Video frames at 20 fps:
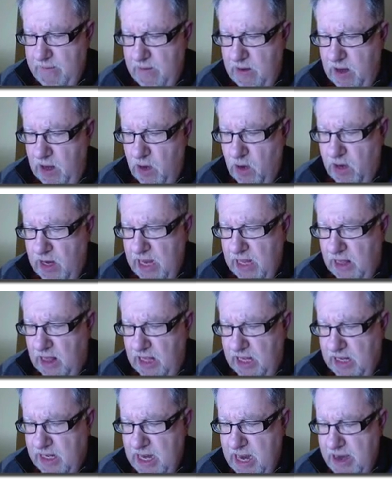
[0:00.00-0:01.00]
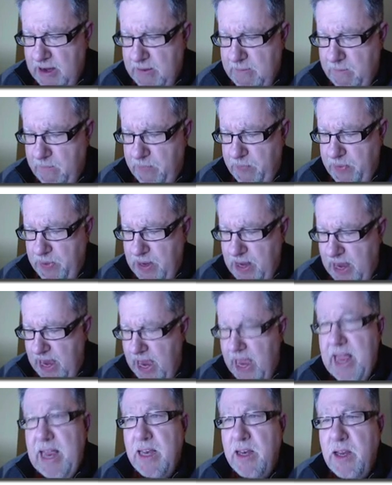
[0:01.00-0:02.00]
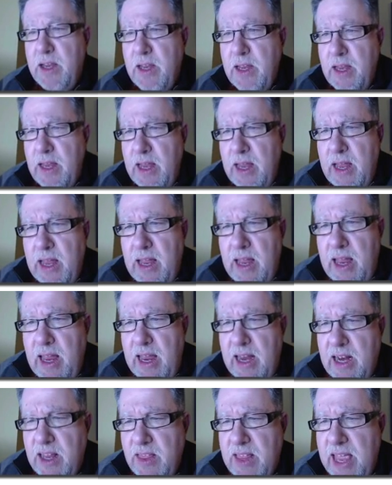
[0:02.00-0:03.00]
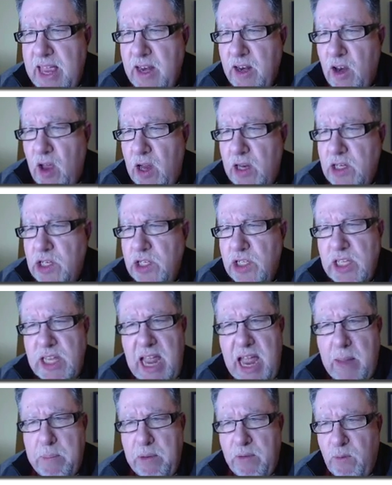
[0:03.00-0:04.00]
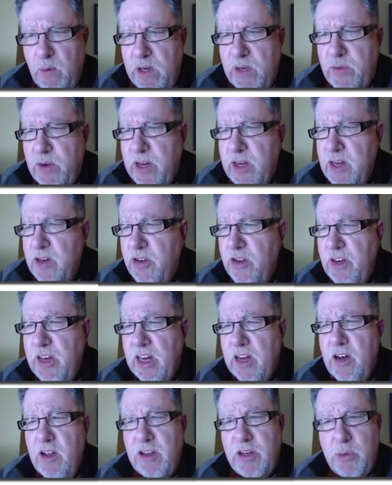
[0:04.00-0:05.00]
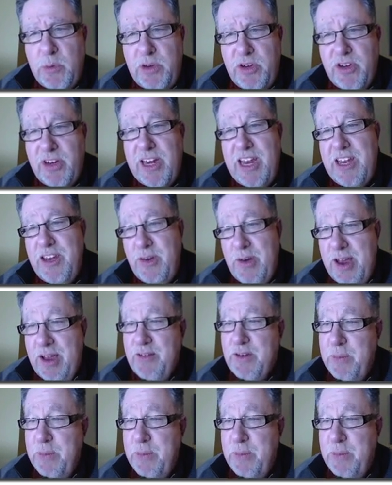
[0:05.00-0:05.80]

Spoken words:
You click Done, and and it then launches the Apple voice recognition technology, which again, you have